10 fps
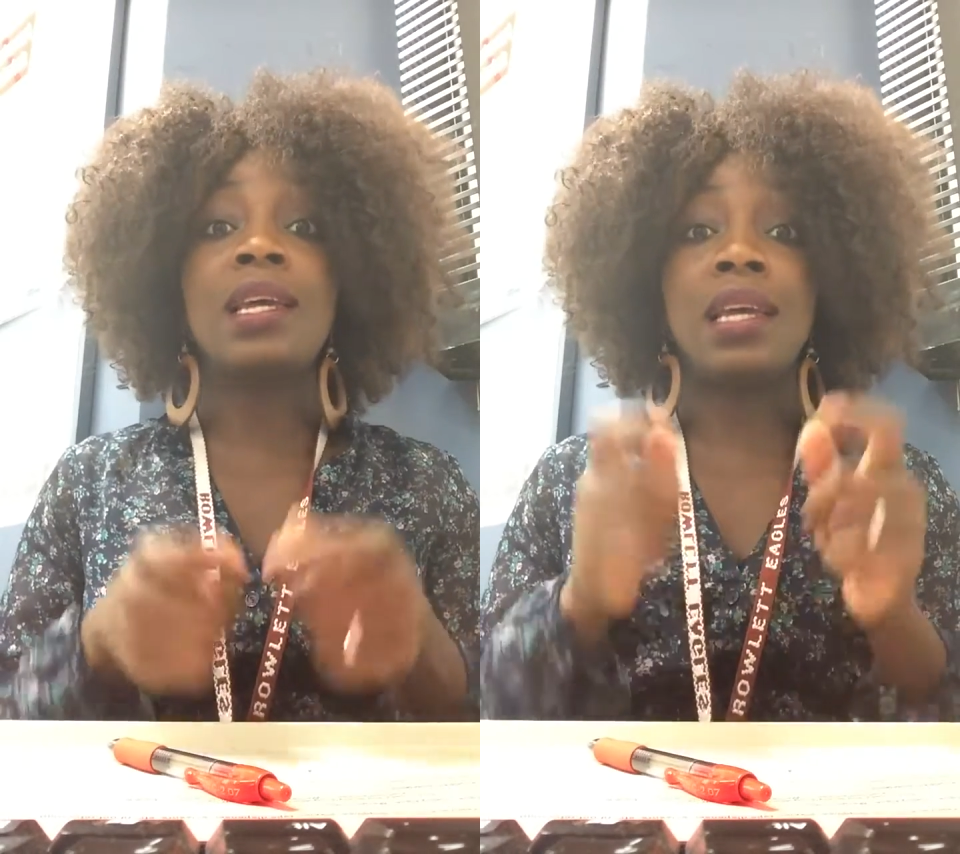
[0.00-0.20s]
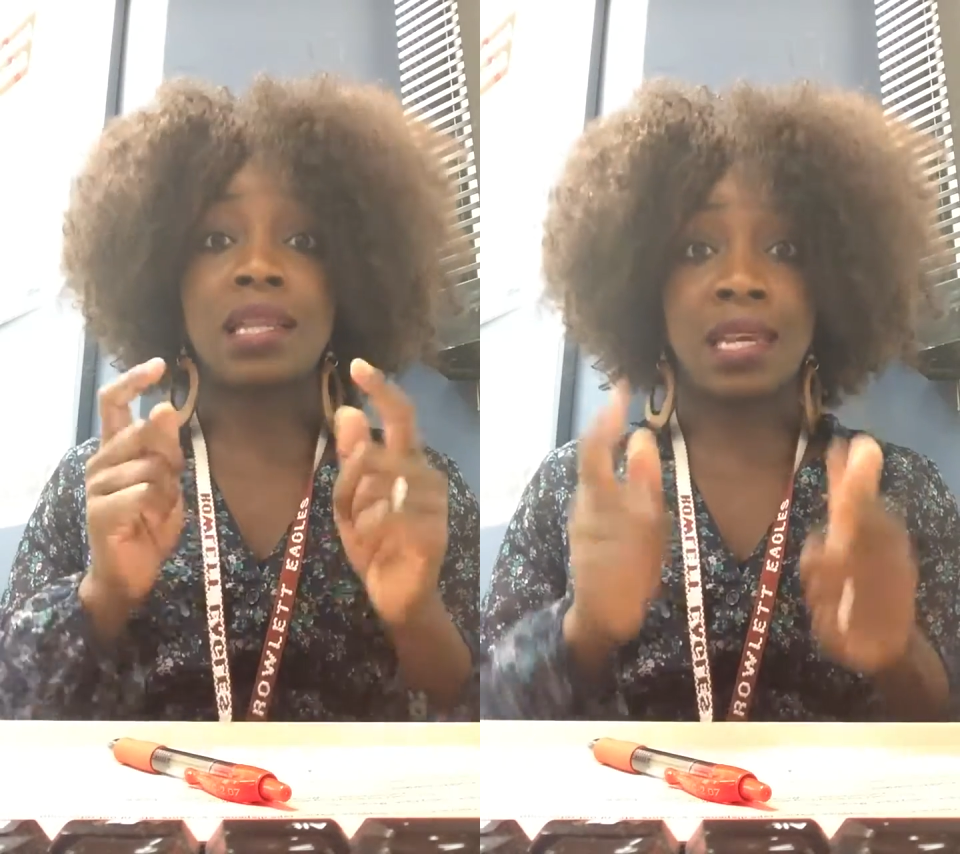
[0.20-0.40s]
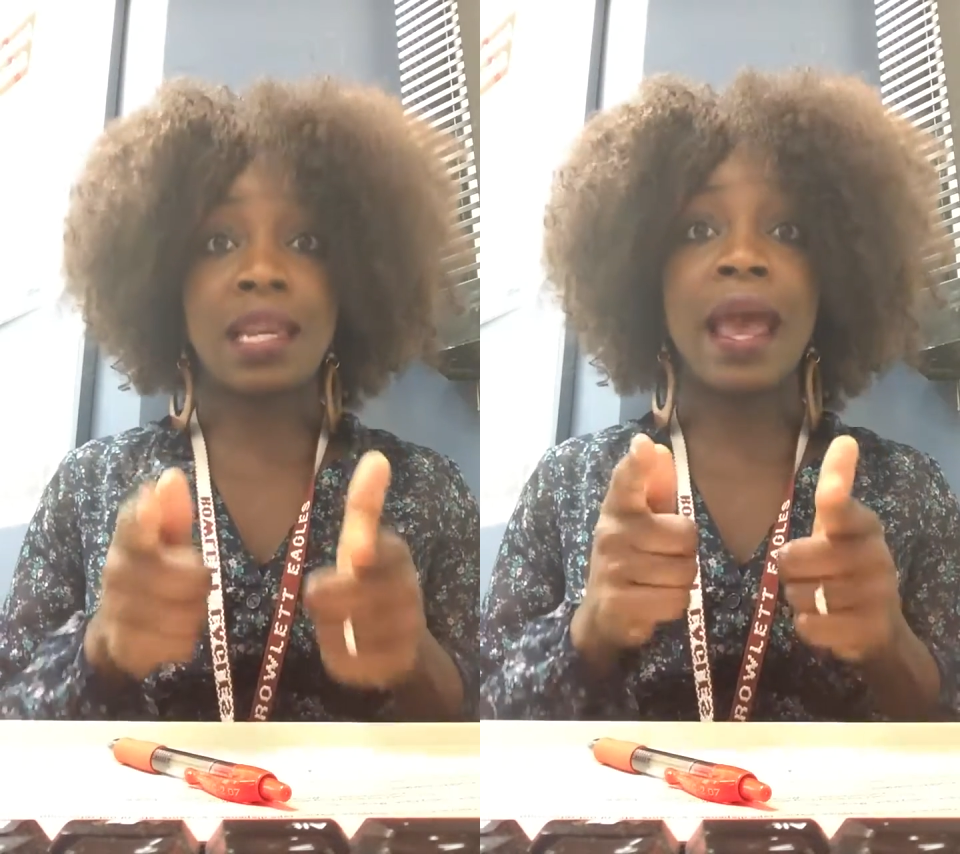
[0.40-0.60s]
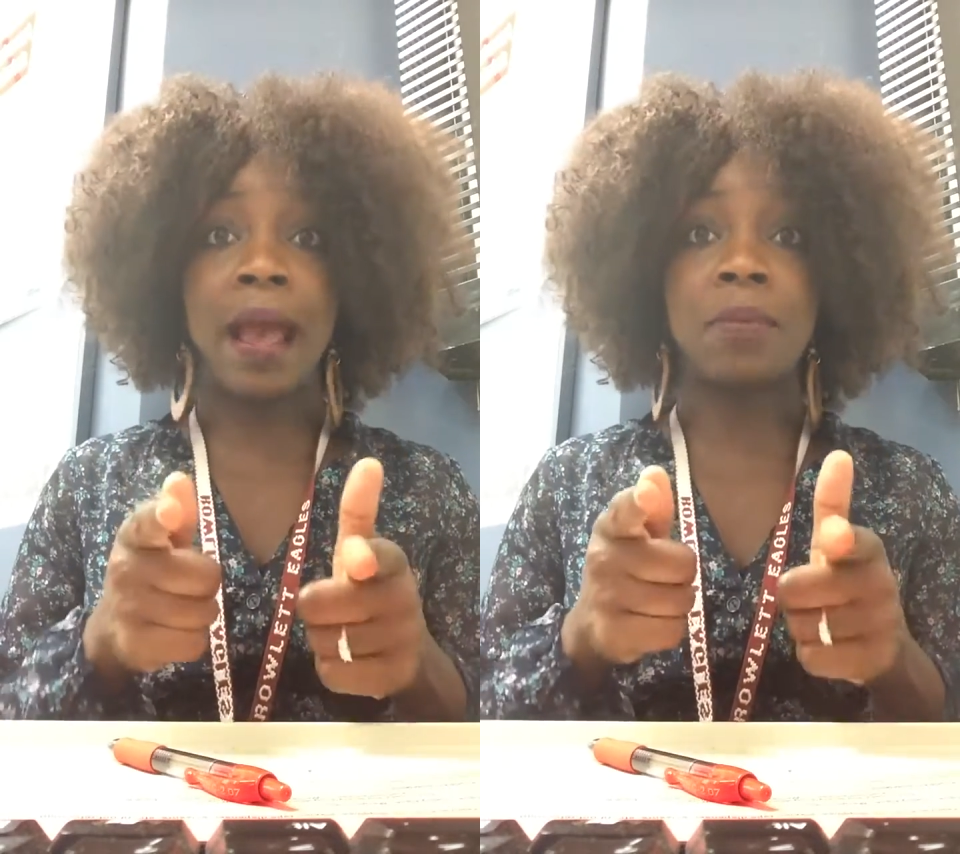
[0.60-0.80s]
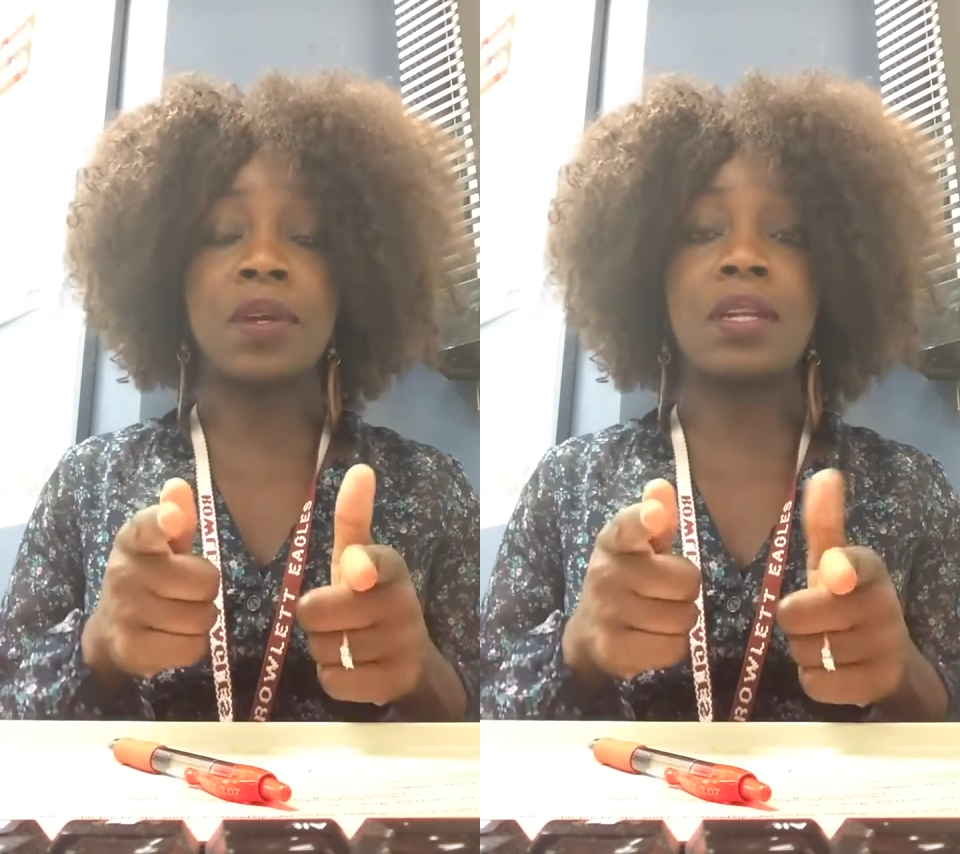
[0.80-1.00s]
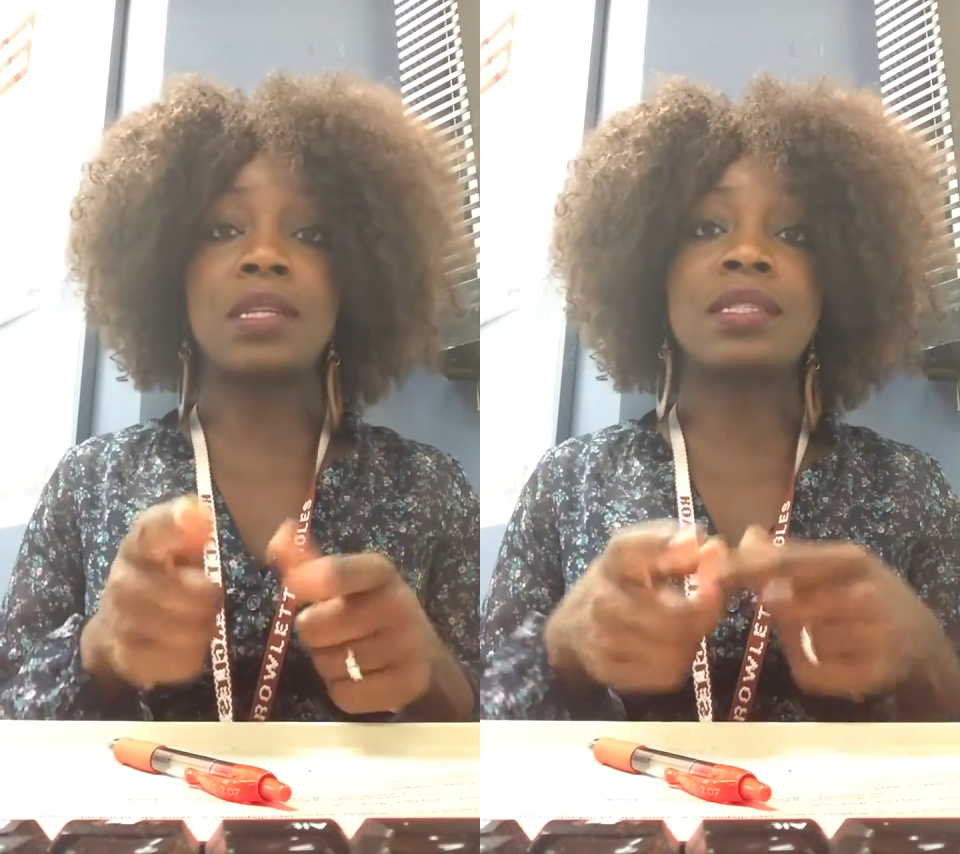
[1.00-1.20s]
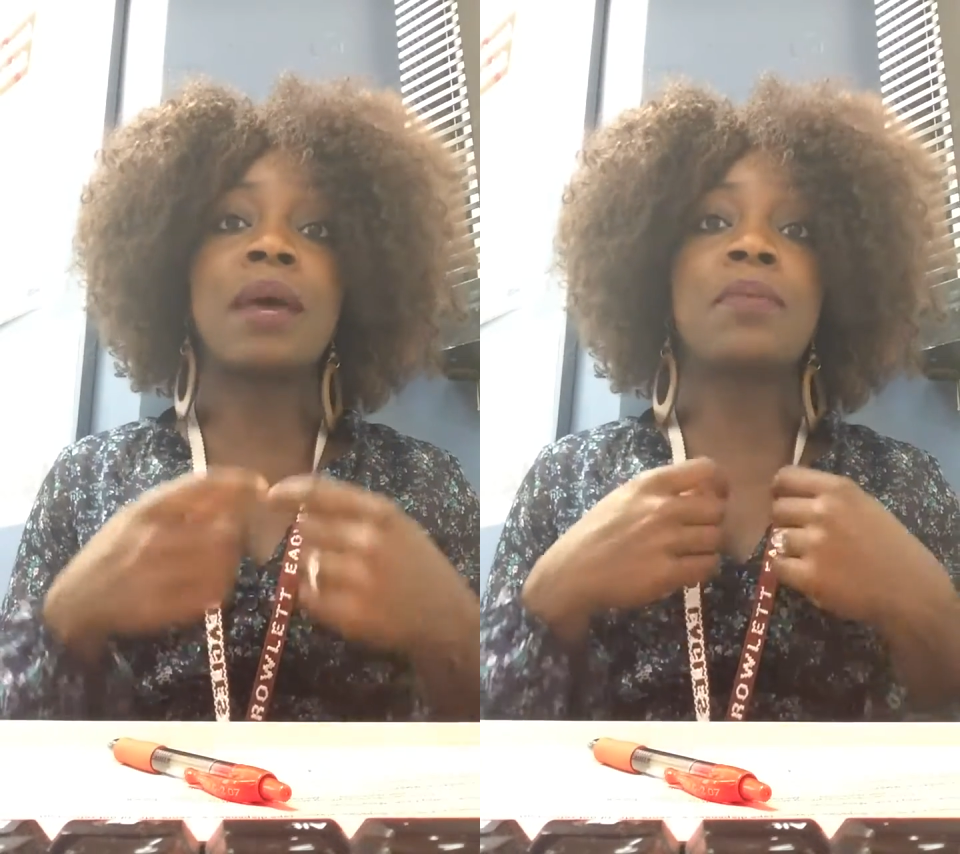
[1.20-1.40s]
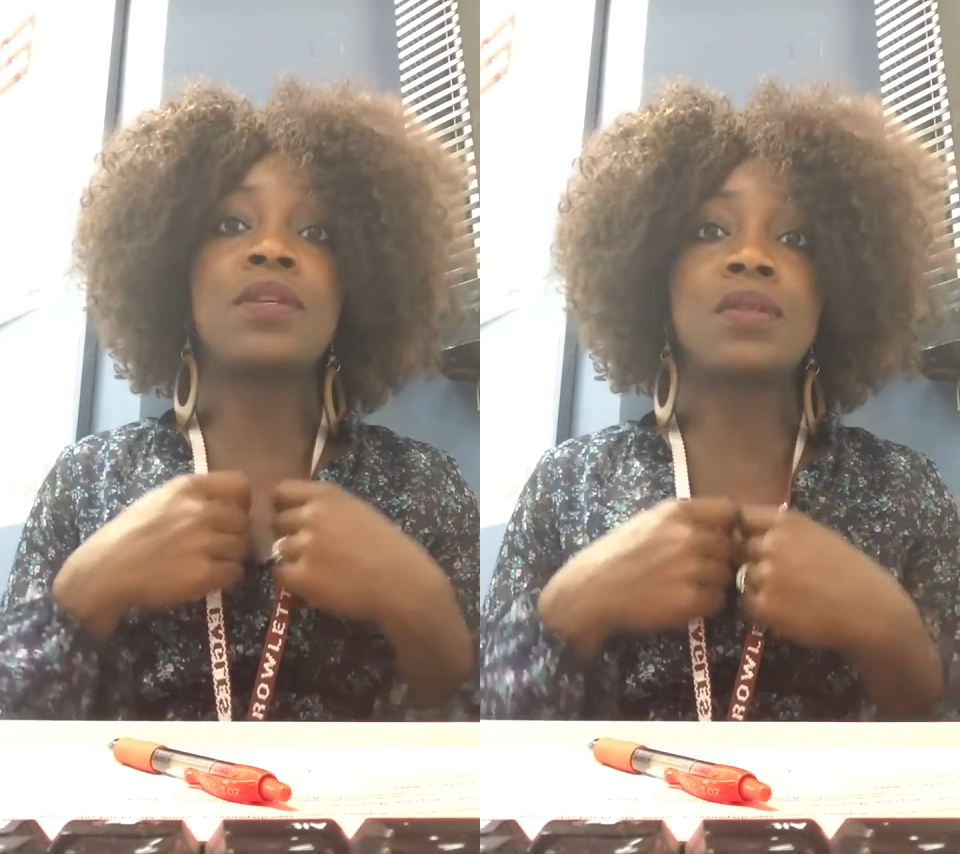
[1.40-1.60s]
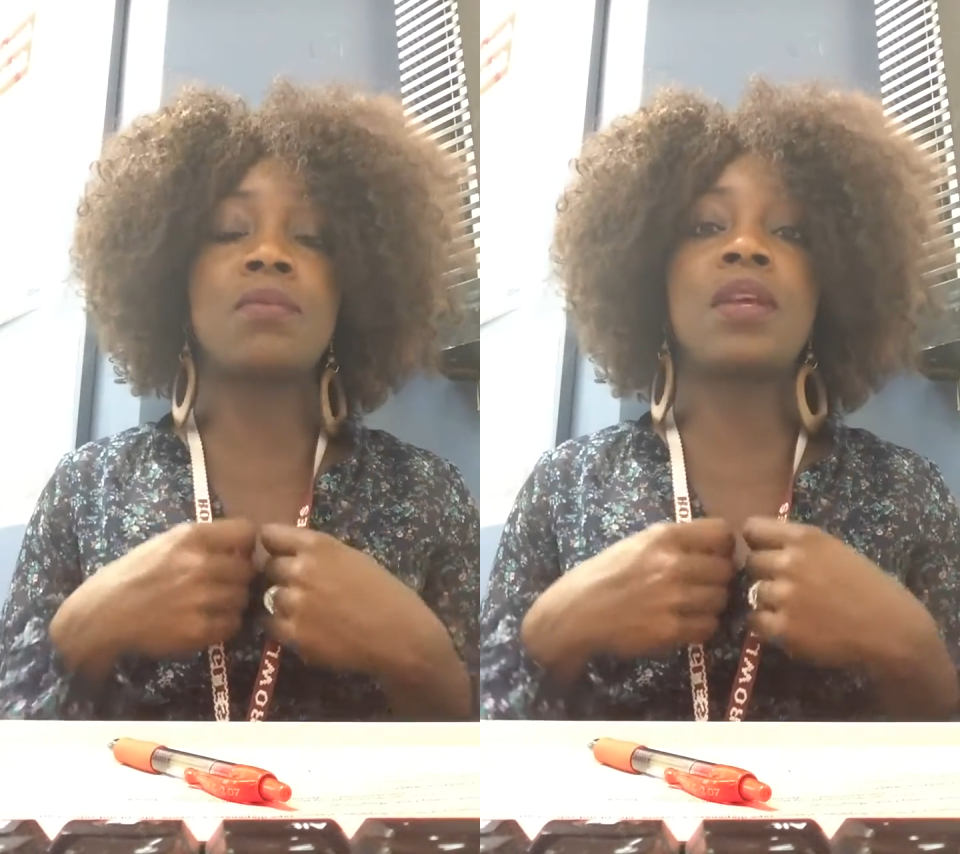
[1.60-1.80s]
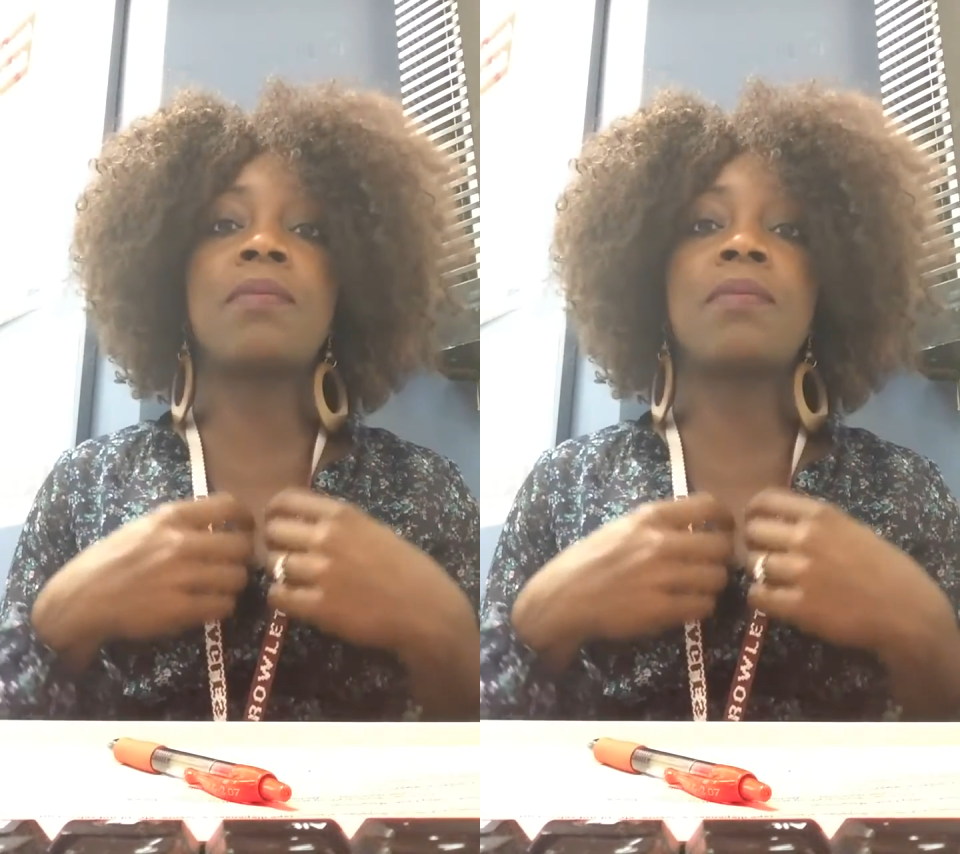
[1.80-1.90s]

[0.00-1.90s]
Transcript: It can happen. It's happening to me.